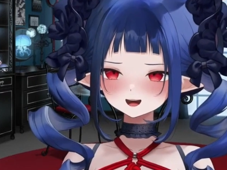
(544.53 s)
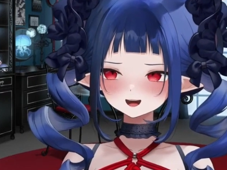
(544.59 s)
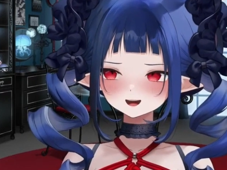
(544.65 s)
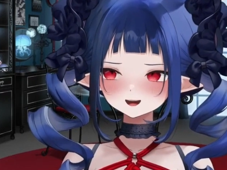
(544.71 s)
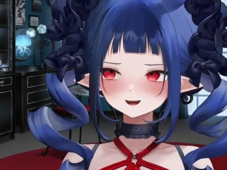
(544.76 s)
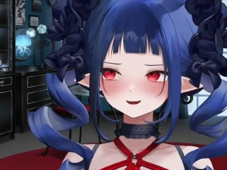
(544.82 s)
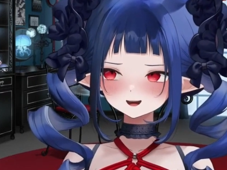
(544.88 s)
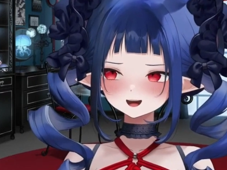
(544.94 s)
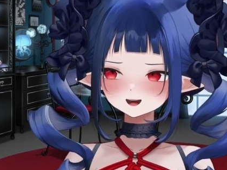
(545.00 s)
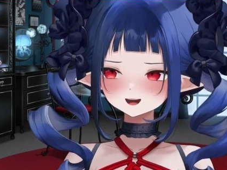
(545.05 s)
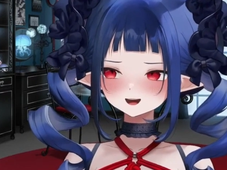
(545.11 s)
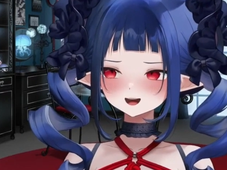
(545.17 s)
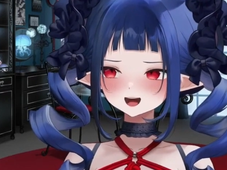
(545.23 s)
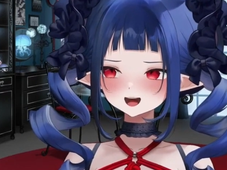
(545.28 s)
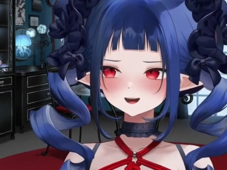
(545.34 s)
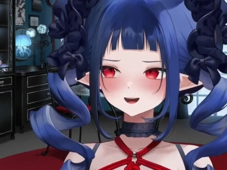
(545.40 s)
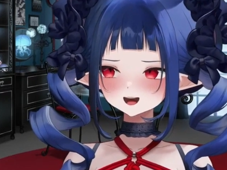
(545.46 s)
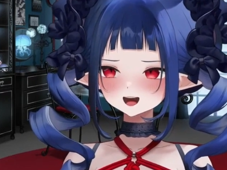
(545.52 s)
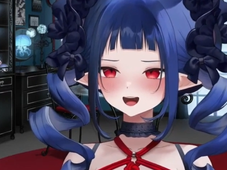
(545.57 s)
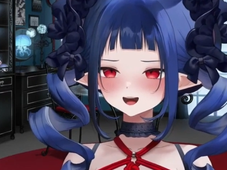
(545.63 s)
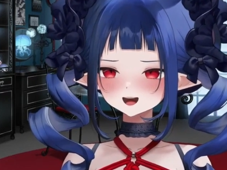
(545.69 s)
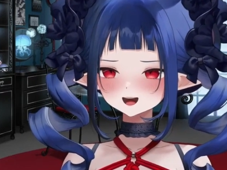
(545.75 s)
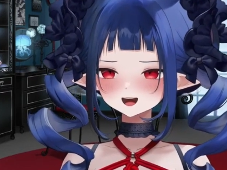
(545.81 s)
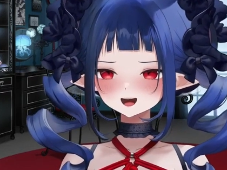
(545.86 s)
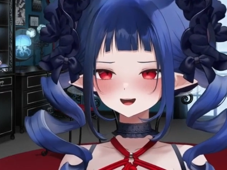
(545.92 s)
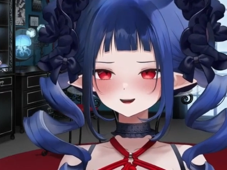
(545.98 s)
for nothing,
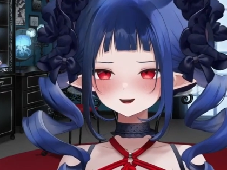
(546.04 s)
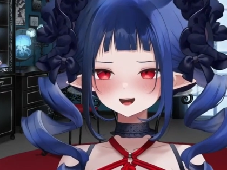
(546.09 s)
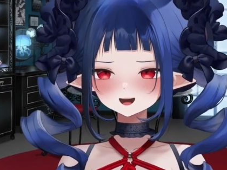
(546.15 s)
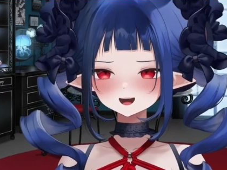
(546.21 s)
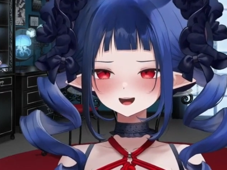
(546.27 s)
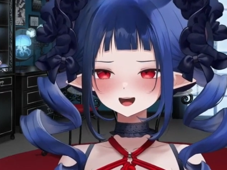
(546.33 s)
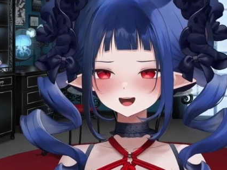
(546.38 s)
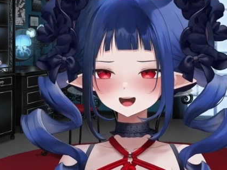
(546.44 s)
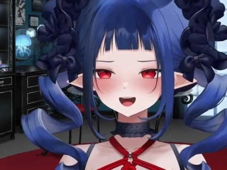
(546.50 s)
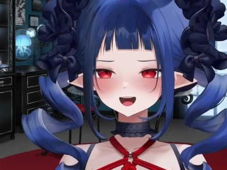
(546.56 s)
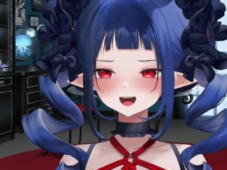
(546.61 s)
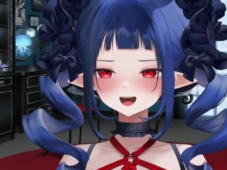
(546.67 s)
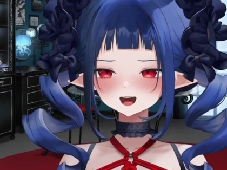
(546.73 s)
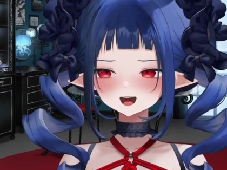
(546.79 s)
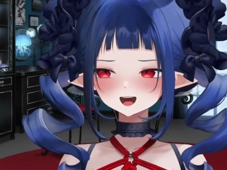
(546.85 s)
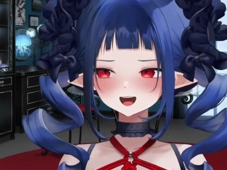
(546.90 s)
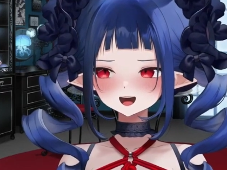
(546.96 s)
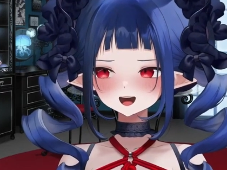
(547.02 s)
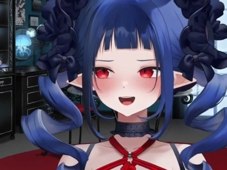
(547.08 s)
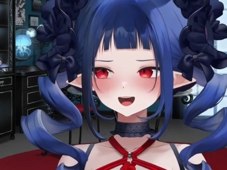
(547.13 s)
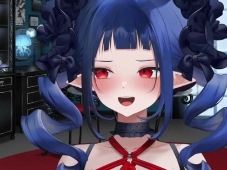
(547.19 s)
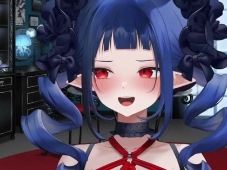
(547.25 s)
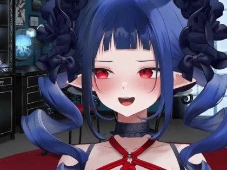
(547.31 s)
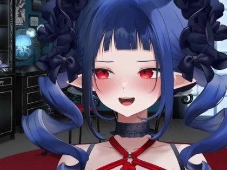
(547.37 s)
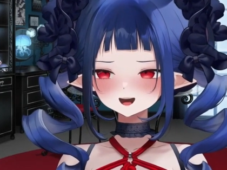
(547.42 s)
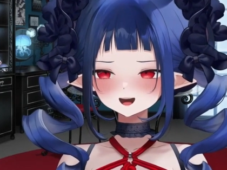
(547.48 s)
for nothing at all.
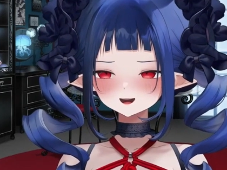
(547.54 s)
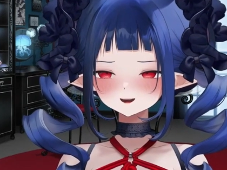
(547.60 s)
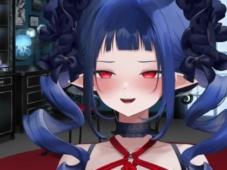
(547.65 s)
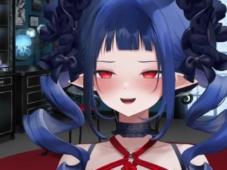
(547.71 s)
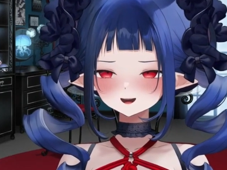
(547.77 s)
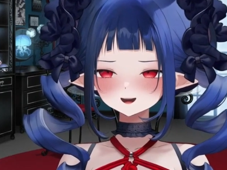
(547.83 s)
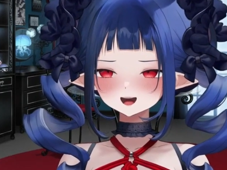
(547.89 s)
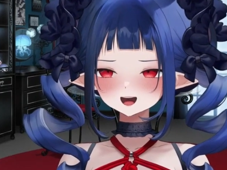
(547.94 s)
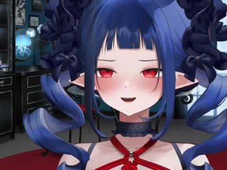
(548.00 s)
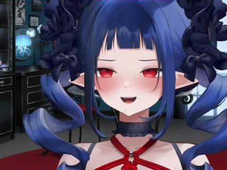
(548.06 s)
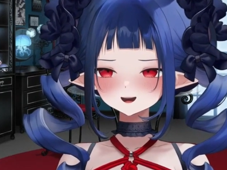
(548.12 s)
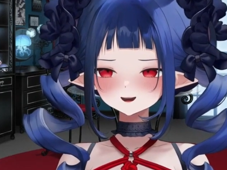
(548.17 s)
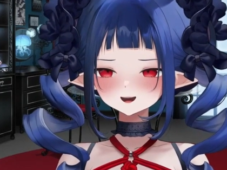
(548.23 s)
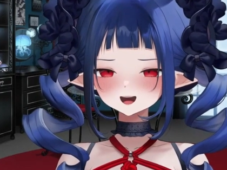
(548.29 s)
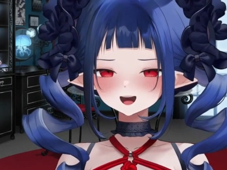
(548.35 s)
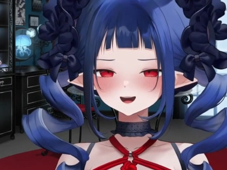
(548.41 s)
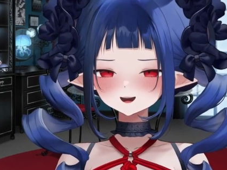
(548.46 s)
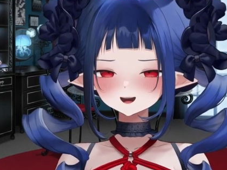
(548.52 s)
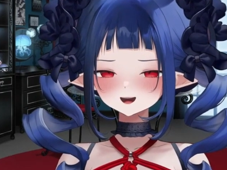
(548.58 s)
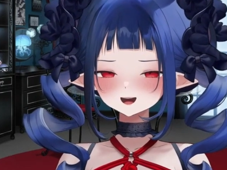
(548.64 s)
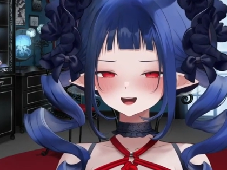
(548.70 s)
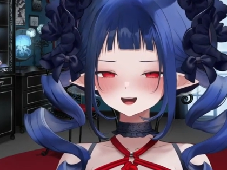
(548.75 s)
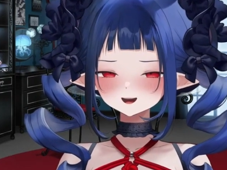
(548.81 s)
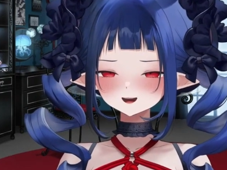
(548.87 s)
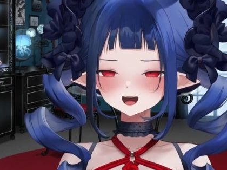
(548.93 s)
Those were never real tears at